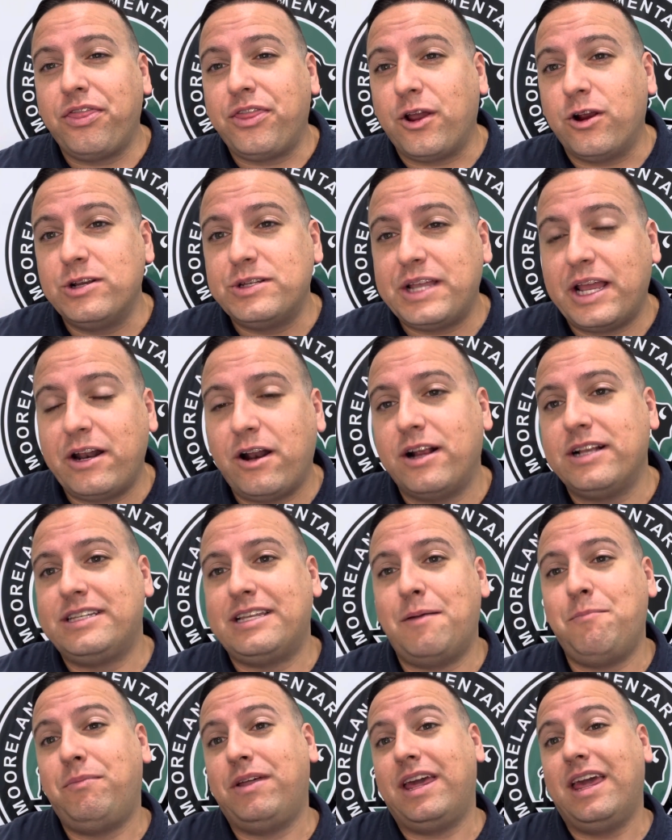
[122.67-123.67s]
Thursday in our
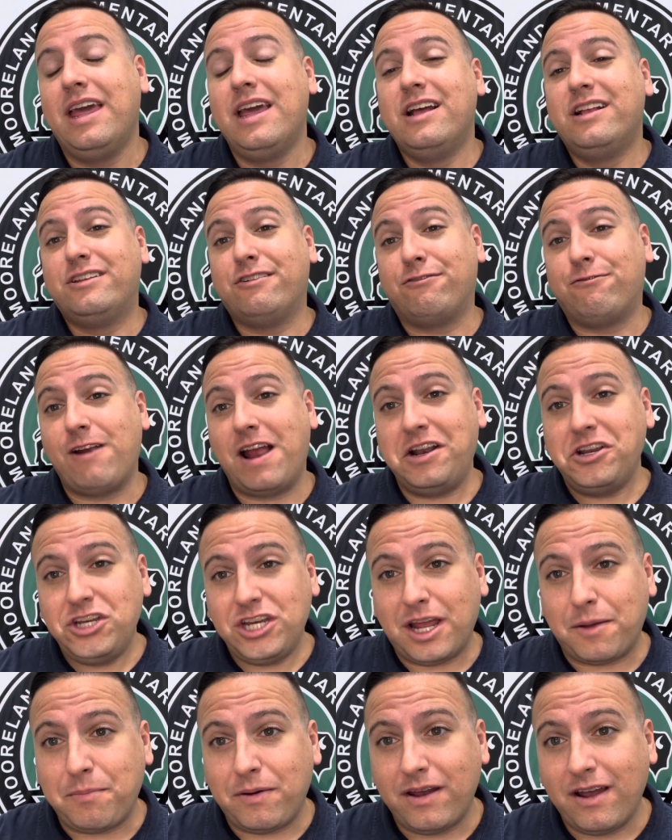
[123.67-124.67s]
assembly to
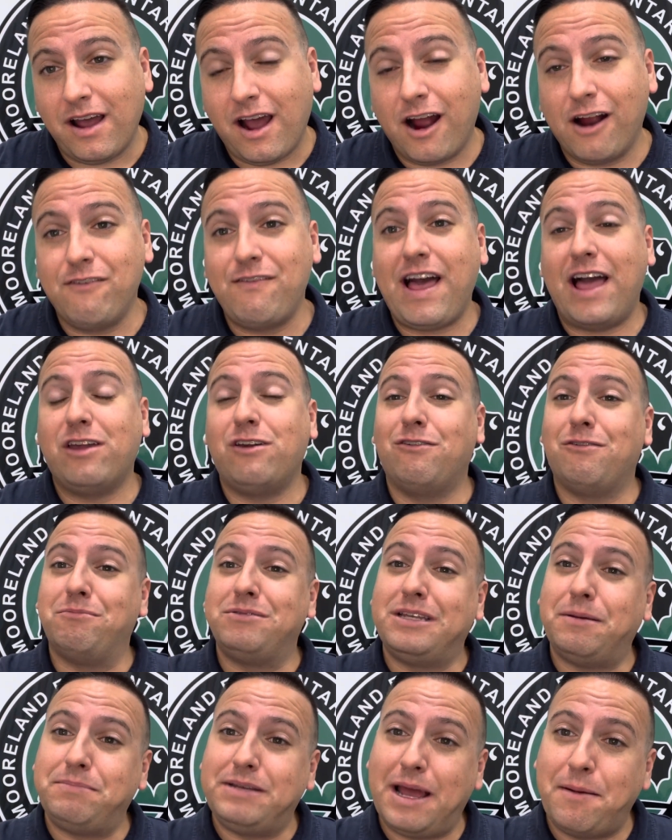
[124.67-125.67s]
friendship, our value from
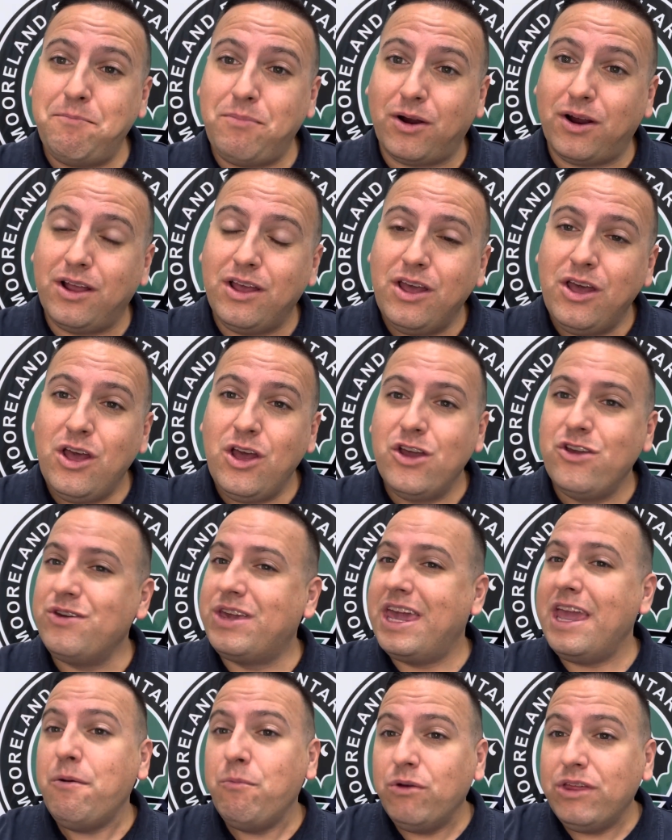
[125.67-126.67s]
September. You
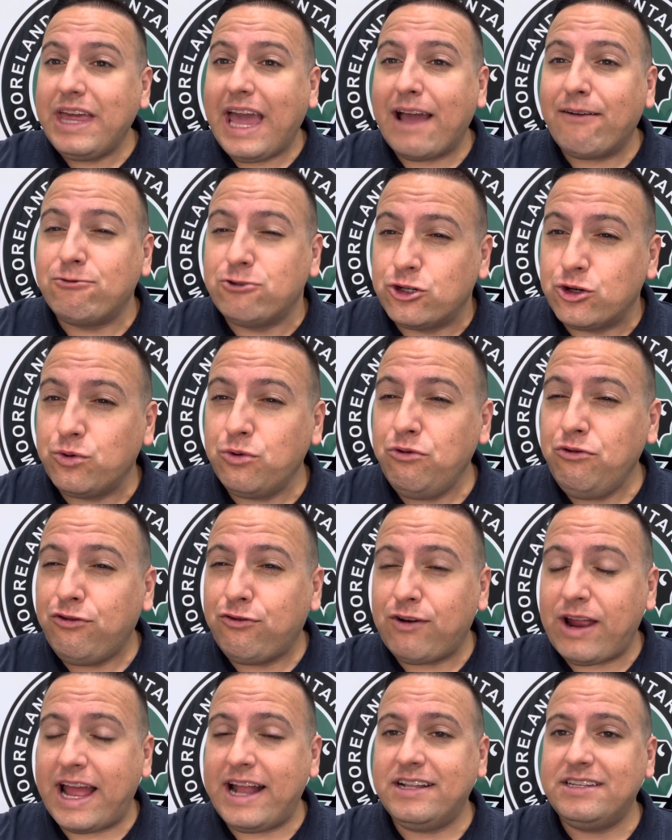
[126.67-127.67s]
can't really have true
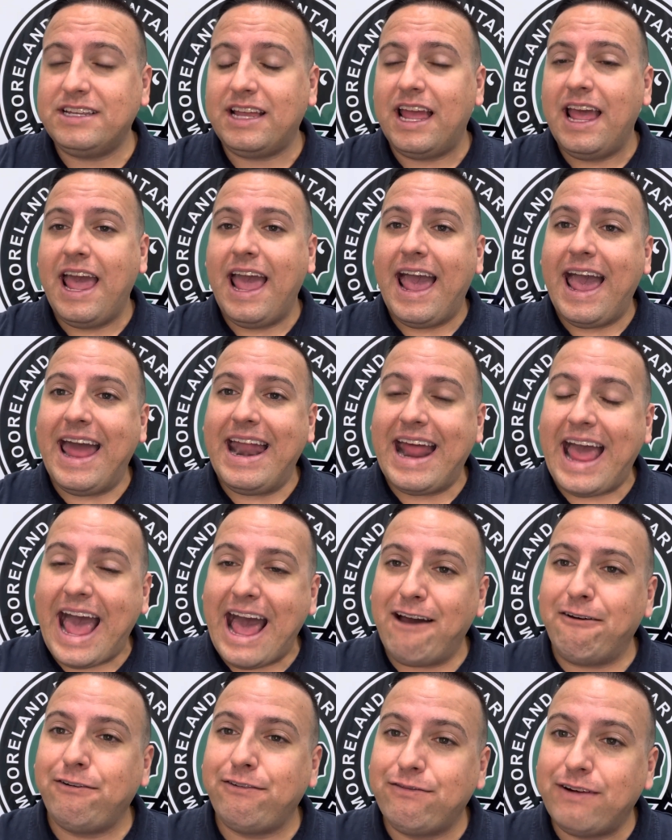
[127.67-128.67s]
friends and
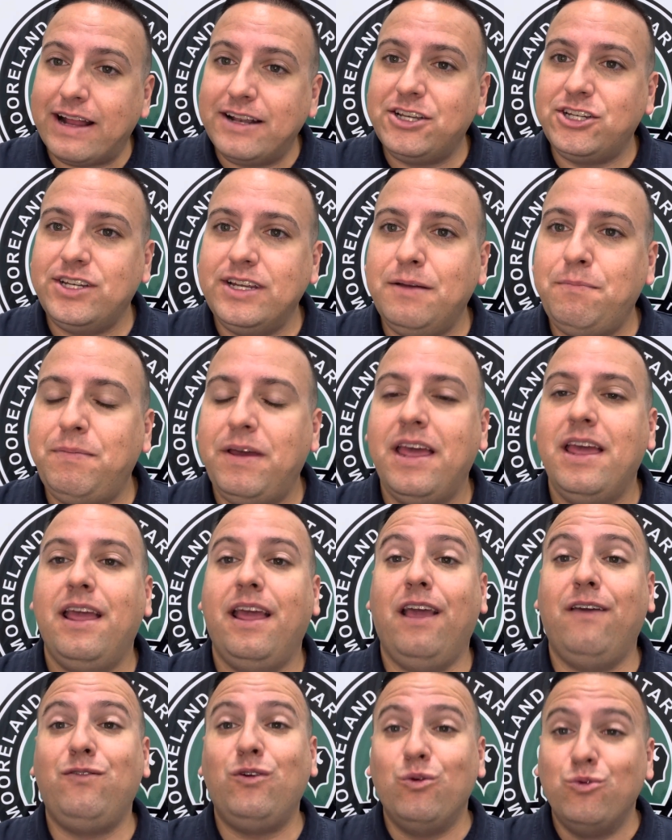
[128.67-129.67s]
have friendship
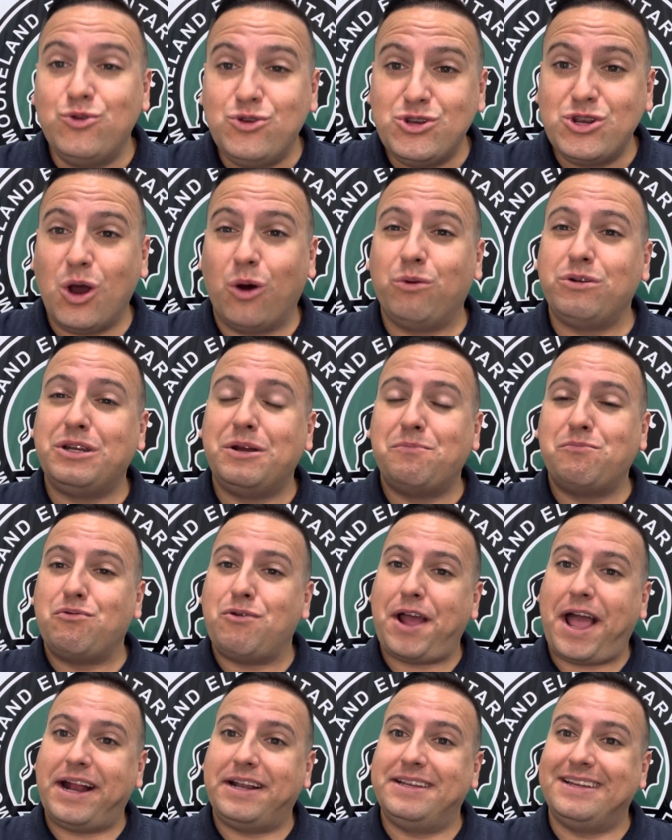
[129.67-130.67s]
if you don't
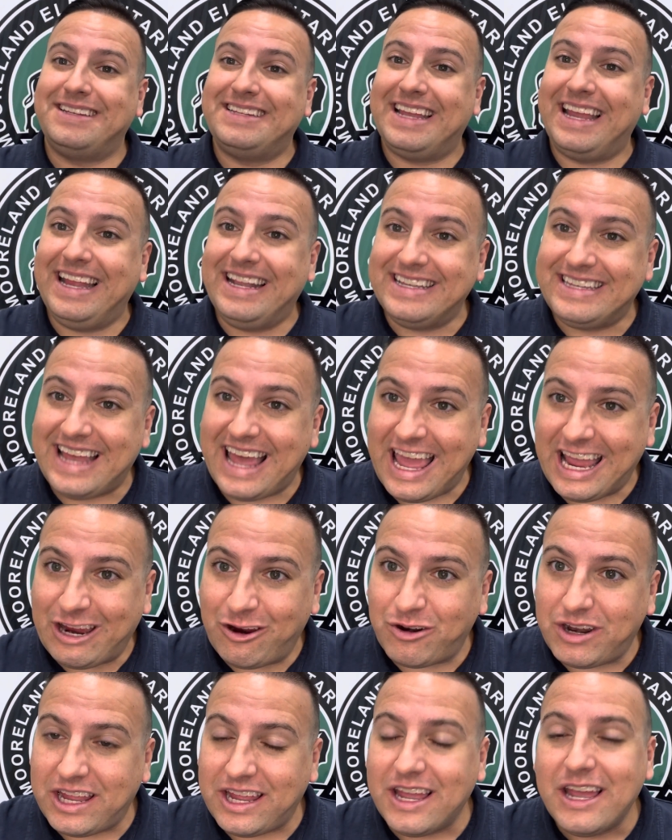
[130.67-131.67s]
practice
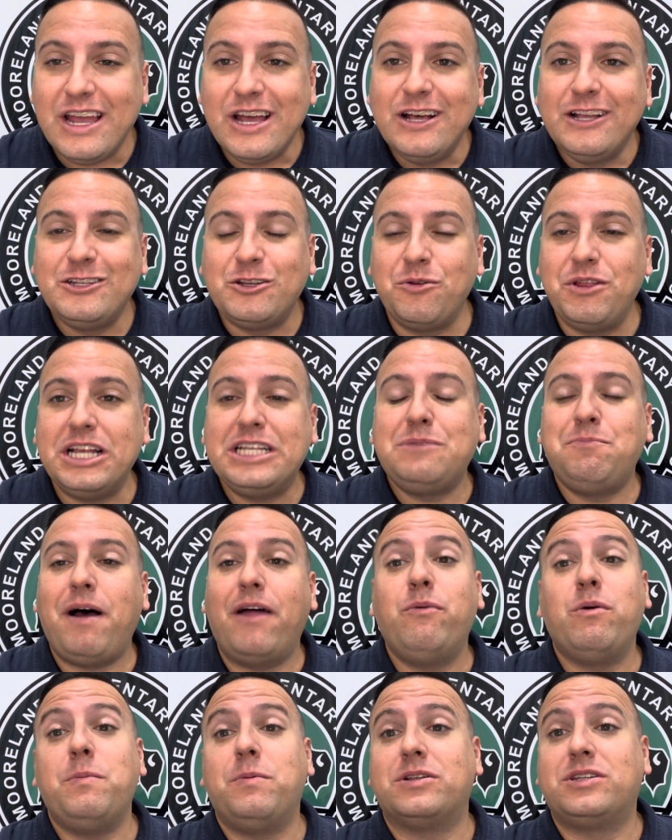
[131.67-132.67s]
integrity. So this
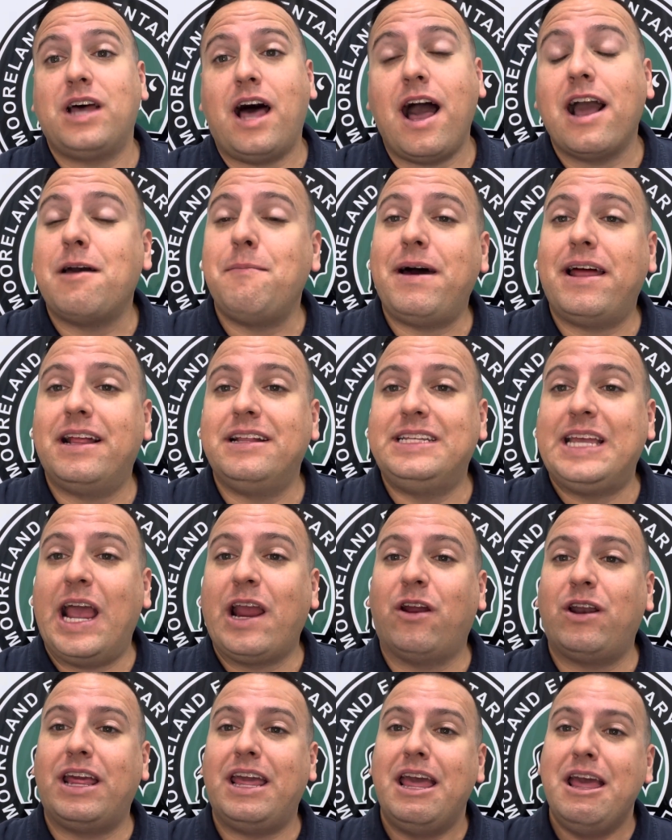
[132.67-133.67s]
month, we will talk about
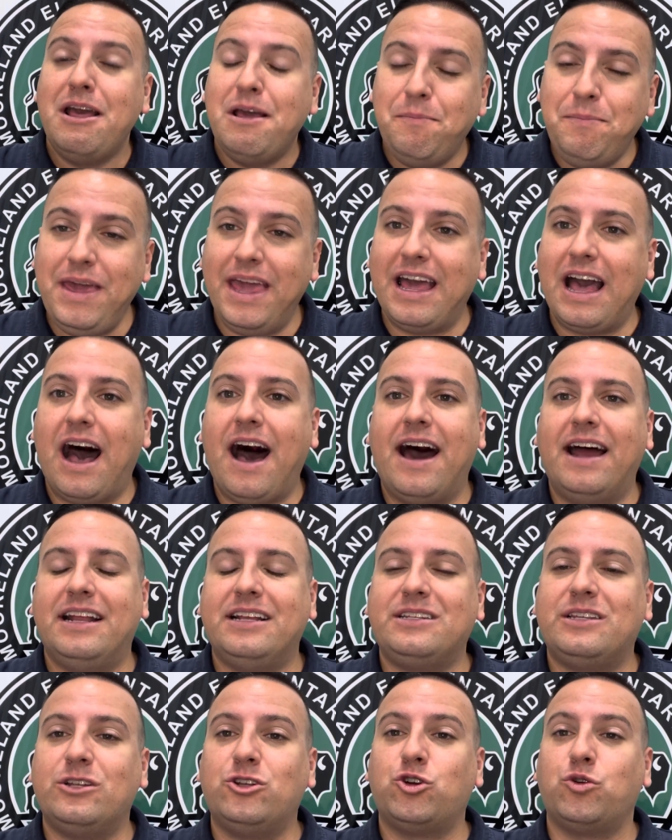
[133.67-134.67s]
integrity, being
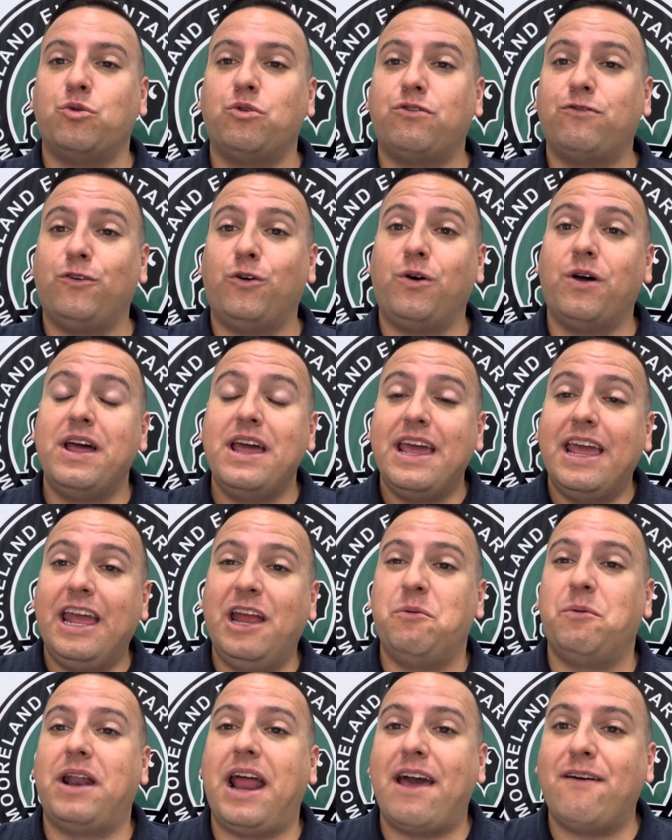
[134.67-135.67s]
honest and truthful
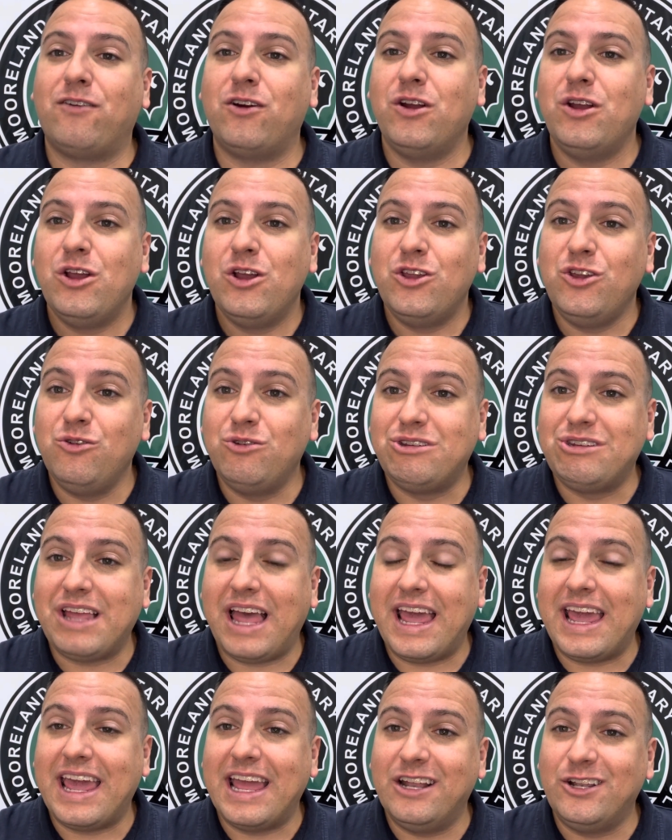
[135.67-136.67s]
in whatever you
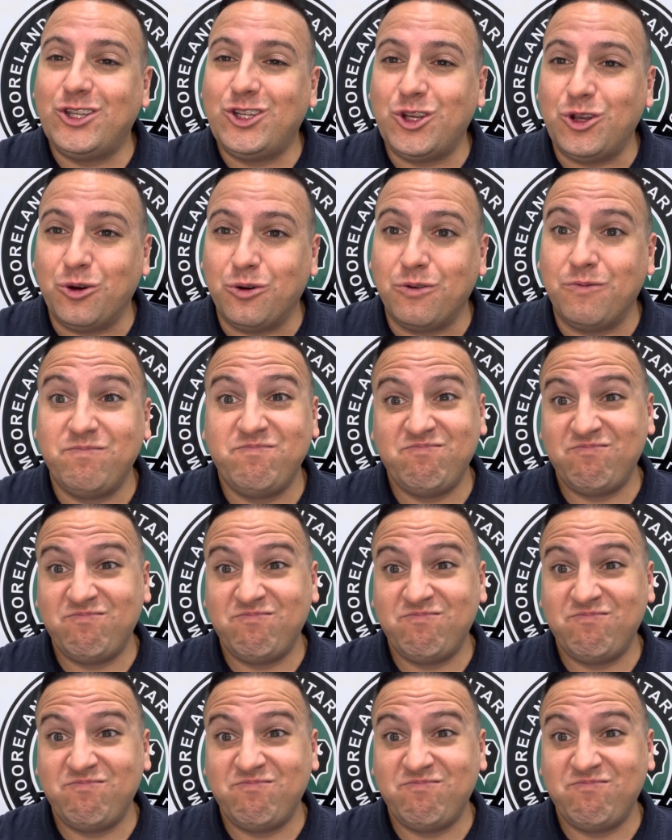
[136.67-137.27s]
say and do